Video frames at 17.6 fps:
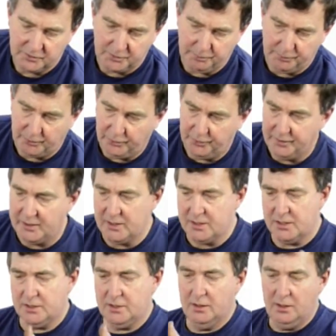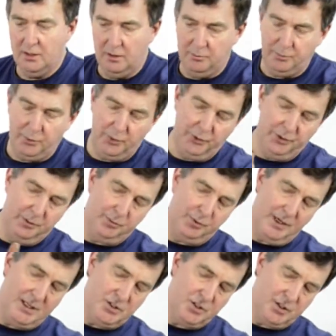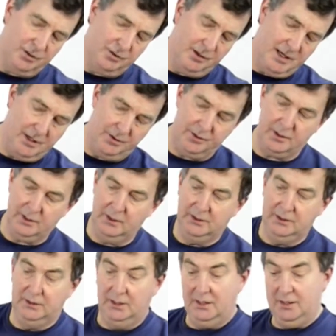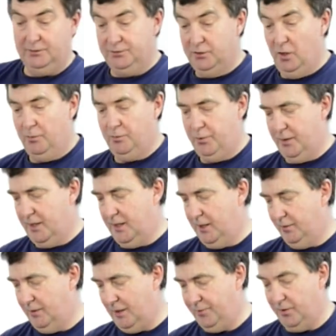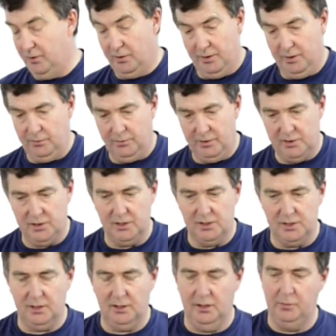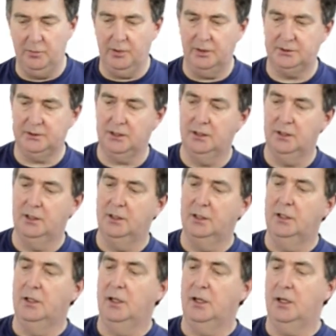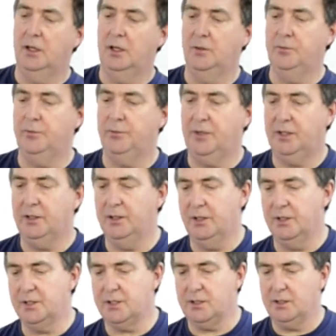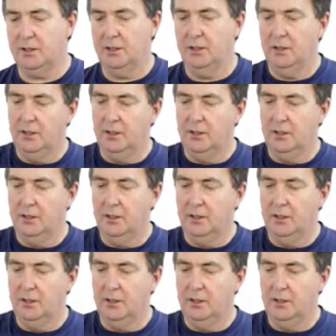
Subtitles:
pull this and pull the branch around. I've not put any raffia on it, which is deliberate, because